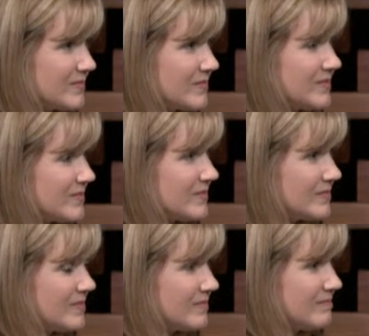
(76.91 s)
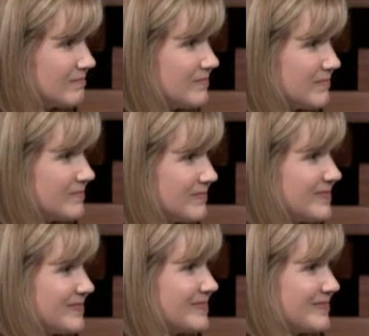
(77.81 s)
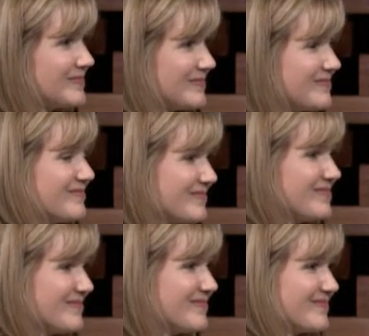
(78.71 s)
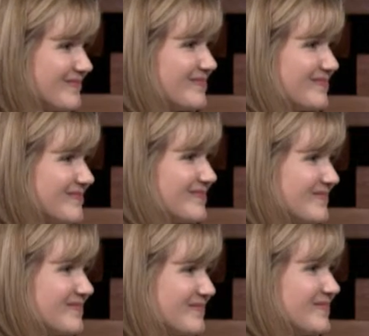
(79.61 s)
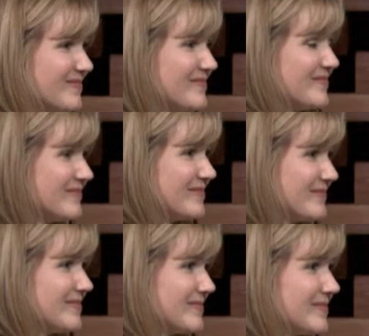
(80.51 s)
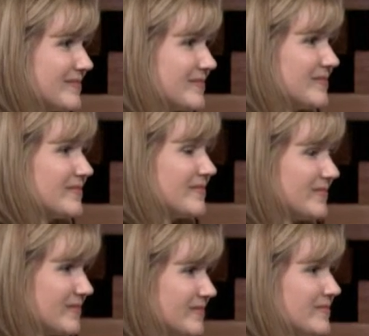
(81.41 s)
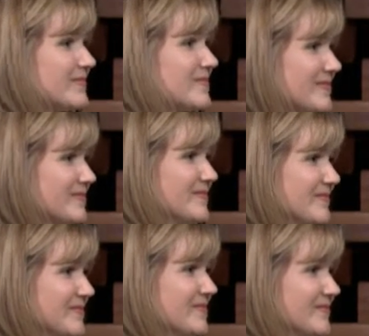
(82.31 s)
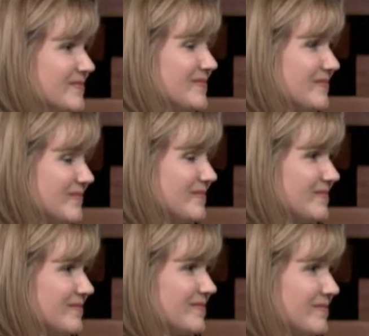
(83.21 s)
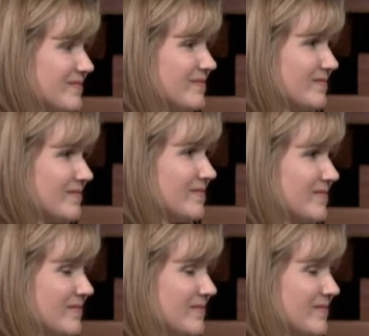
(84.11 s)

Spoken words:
No words are spoken by the person on screen.